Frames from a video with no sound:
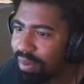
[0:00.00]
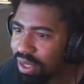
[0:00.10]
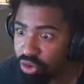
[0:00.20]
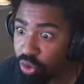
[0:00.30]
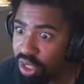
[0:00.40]
It
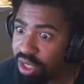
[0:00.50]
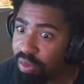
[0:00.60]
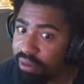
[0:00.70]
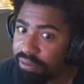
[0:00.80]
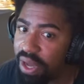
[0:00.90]
would just be
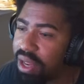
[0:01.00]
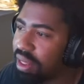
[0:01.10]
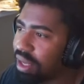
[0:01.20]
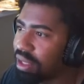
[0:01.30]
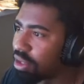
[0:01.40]
a fun
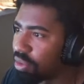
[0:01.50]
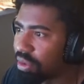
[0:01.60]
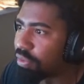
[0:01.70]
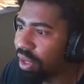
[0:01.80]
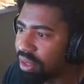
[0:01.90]
thing to do with
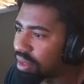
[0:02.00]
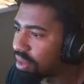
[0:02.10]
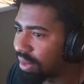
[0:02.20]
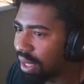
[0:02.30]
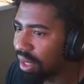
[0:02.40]
friends
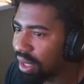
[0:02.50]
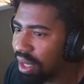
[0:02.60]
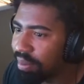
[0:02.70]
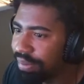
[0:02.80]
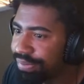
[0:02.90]
in the
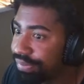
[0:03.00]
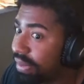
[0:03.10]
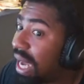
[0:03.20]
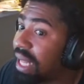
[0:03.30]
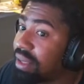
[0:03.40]
club.
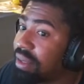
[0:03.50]
That